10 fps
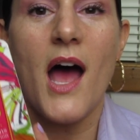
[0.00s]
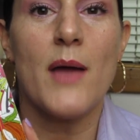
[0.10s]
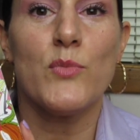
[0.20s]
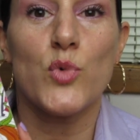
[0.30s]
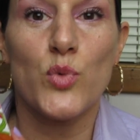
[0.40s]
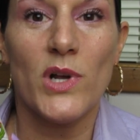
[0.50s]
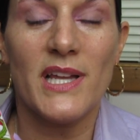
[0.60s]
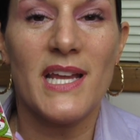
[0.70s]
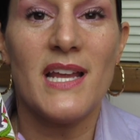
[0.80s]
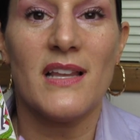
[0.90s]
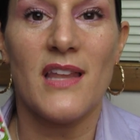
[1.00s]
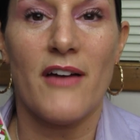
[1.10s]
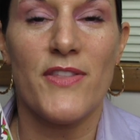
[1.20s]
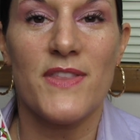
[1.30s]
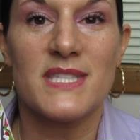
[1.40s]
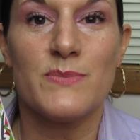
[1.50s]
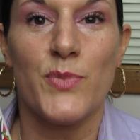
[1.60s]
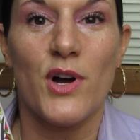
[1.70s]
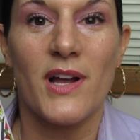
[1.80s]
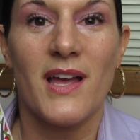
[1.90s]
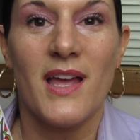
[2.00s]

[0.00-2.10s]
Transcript: I'm really loving this book.